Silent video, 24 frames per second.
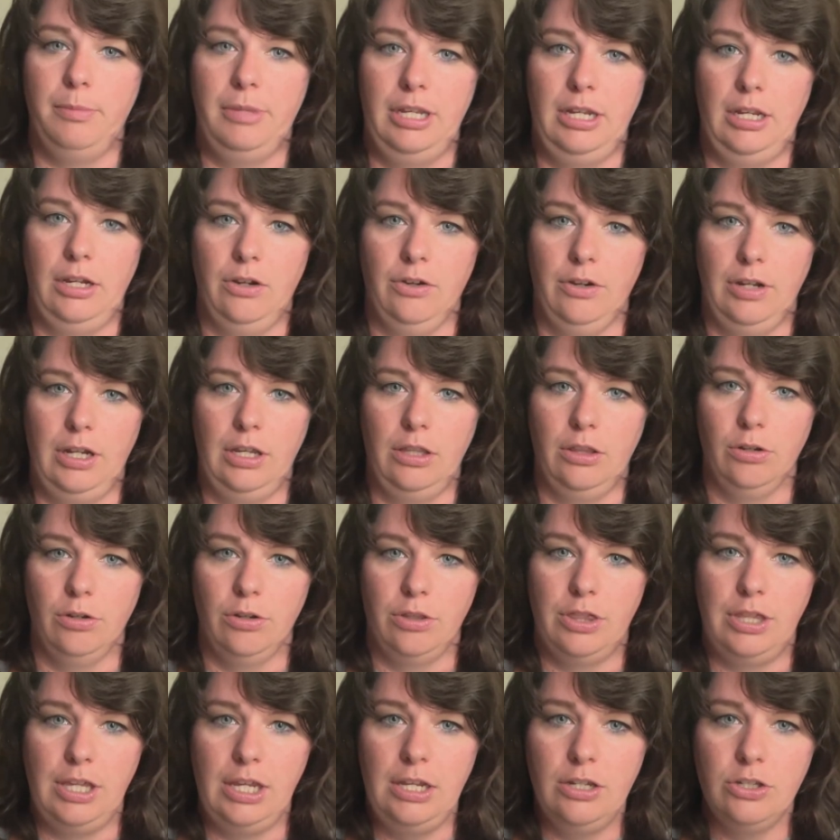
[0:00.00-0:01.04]
in here either.
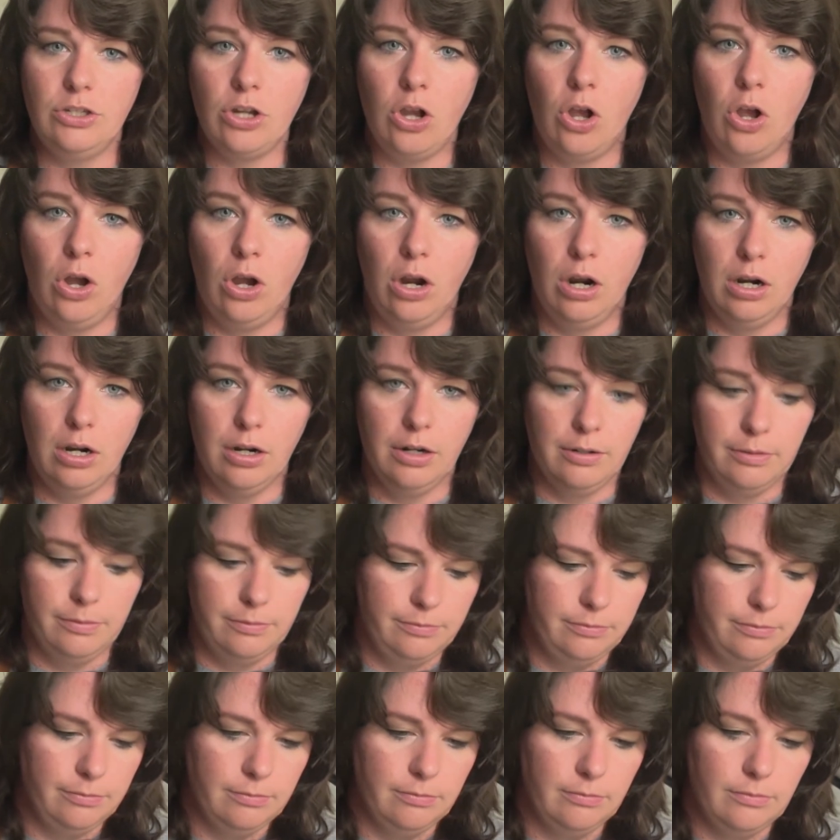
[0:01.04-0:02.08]
These are
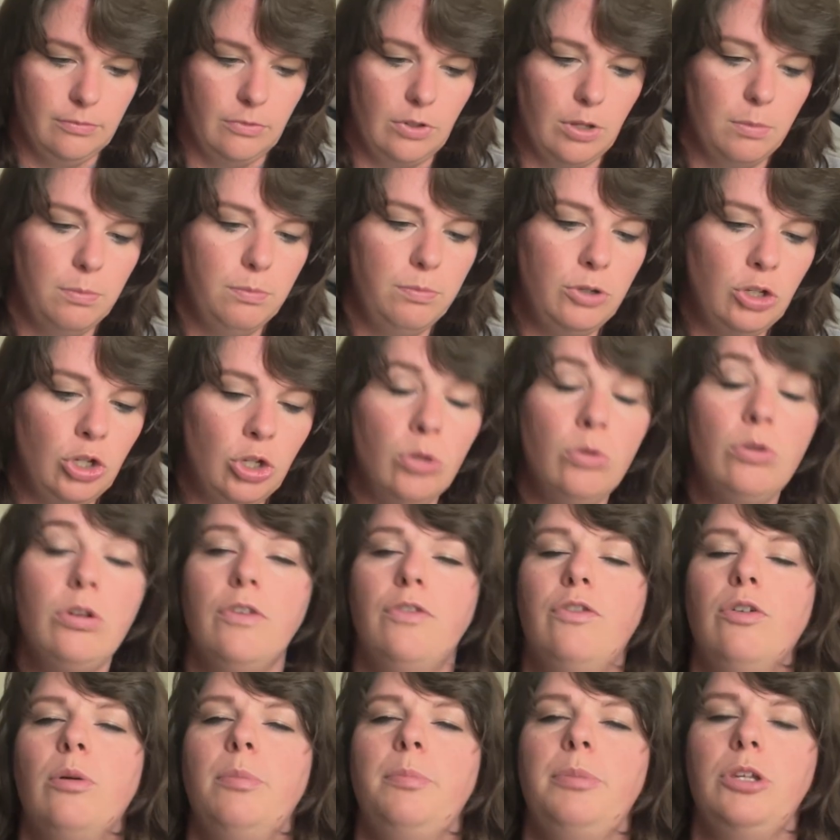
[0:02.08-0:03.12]

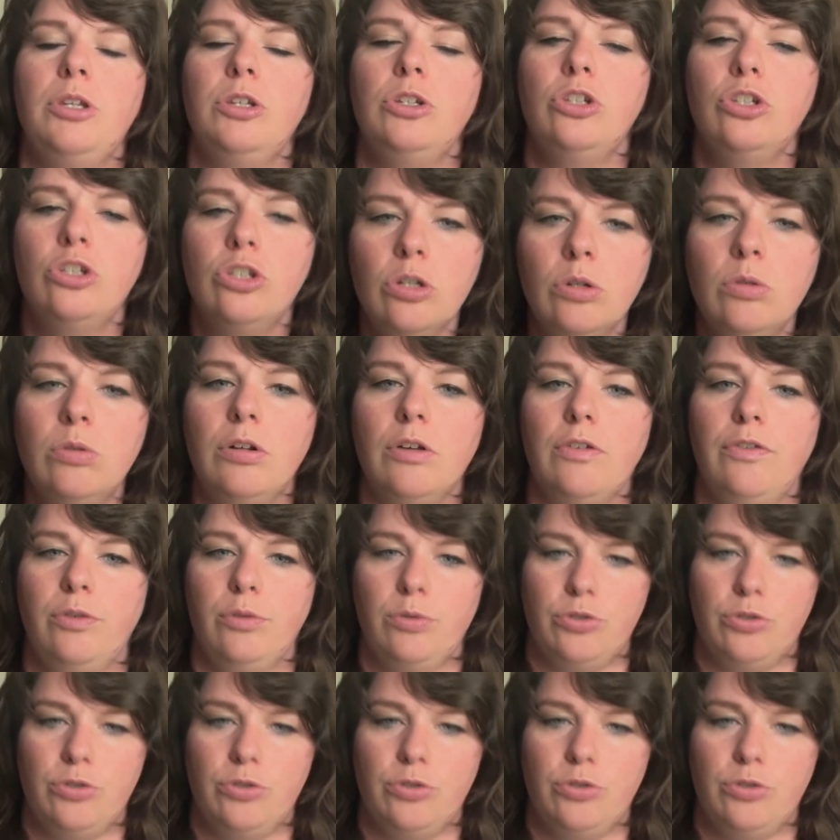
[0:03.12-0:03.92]
beautiful, beautiful